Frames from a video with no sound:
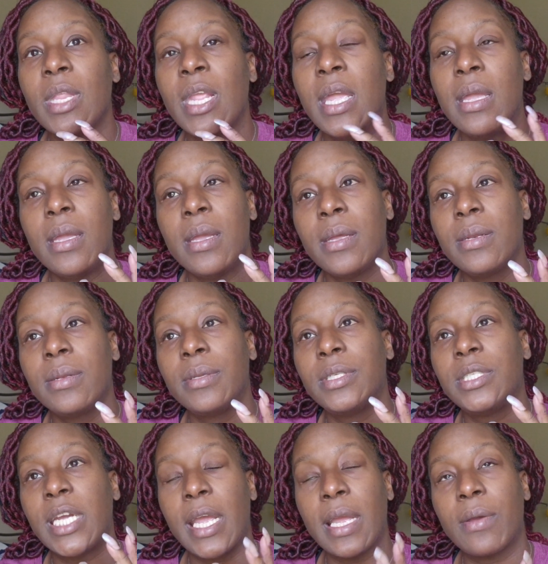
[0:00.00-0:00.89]
and
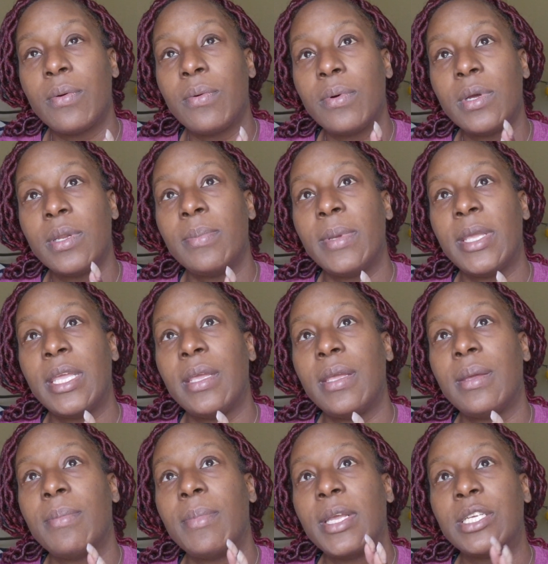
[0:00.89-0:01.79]
check on
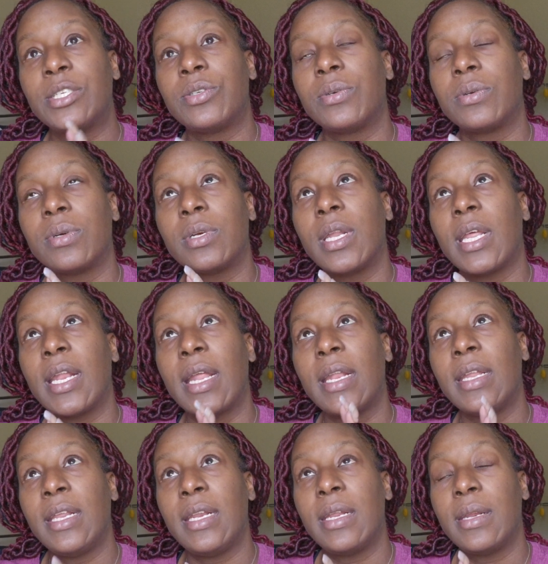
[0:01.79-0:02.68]
me and make sure that I
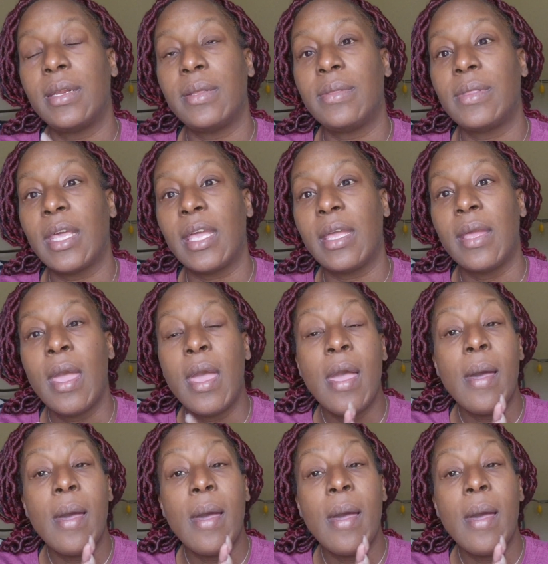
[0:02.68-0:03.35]
needed anything.